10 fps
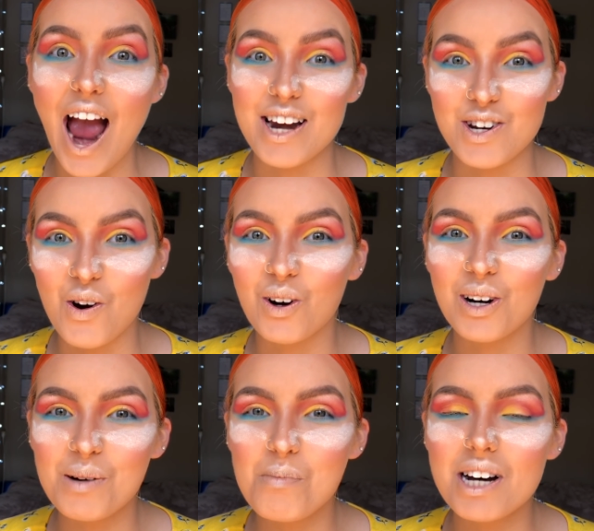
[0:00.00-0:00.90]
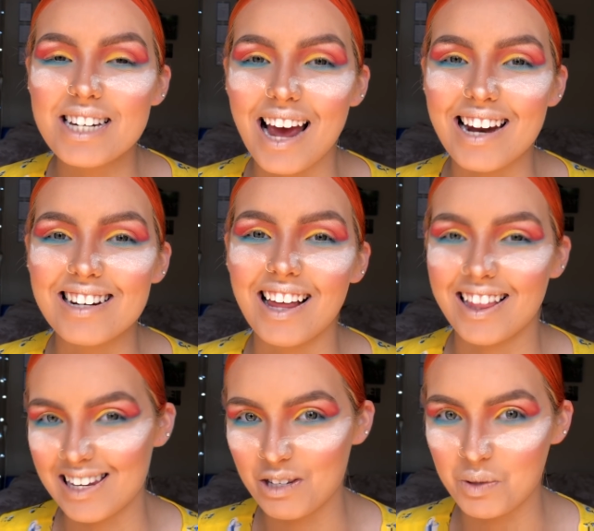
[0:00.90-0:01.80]
and you're going to pretend like
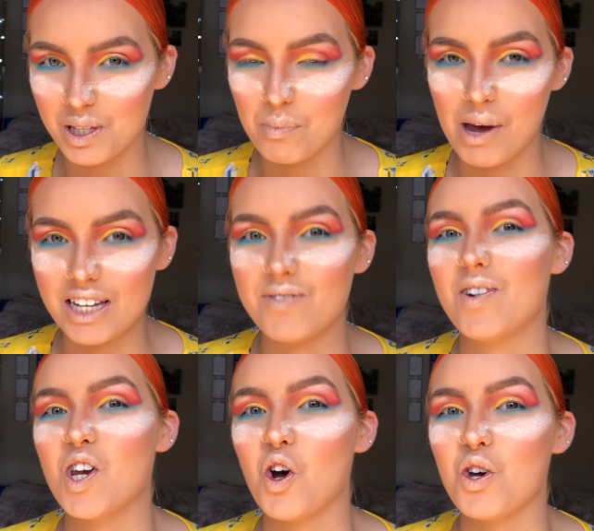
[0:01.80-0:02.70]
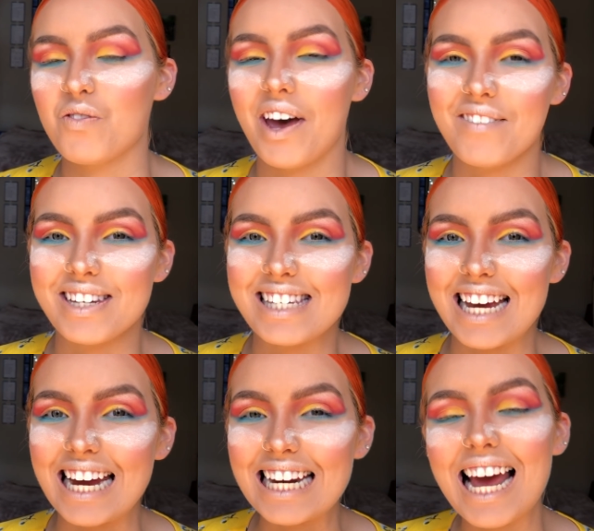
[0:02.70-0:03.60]
this was the best video you've ever
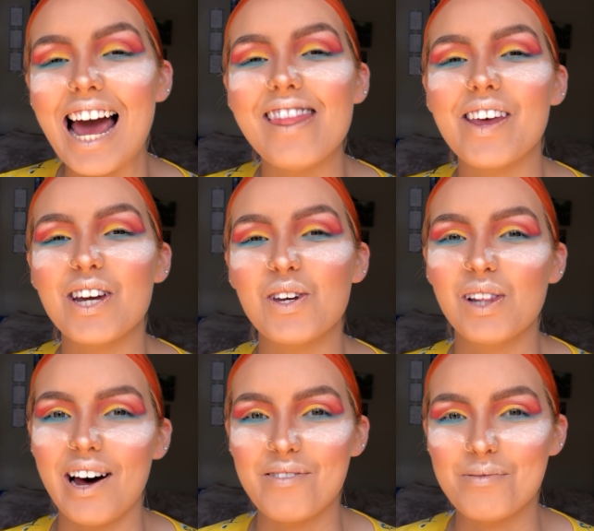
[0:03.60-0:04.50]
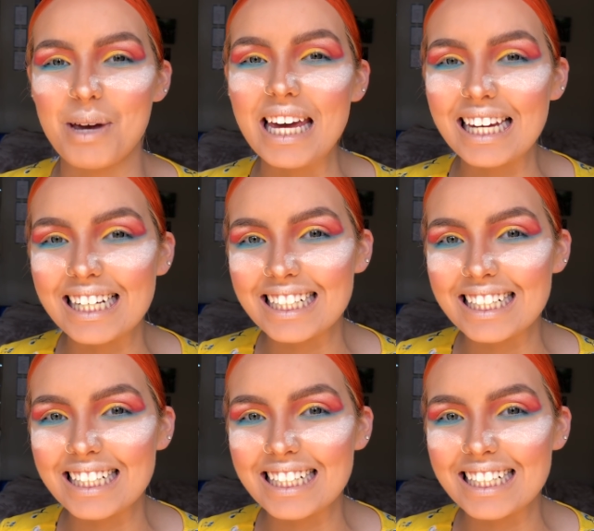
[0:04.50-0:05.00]
seen and that you love me